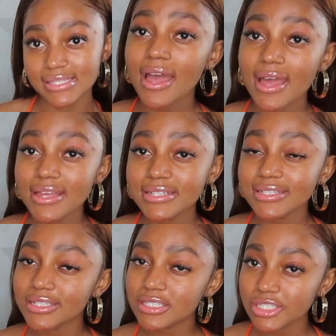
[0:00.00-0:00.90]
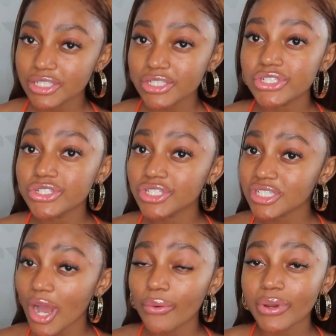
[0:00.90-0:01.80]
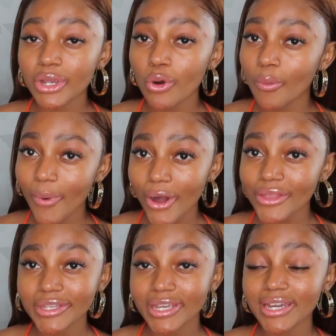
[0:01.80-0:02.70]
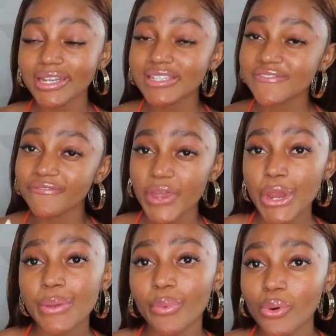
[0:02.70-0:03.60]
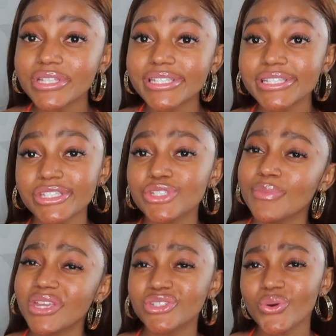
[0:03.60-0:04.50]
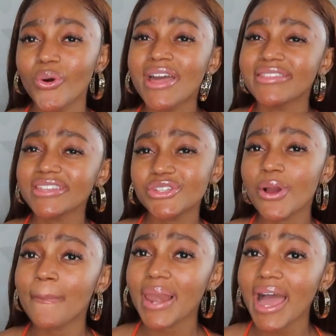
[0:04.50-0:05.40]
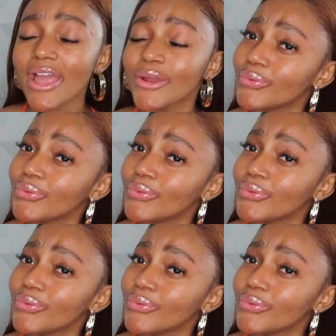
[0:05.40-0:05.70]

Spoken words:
And in addition to showering or bathing, it is very important to make sure that you apply a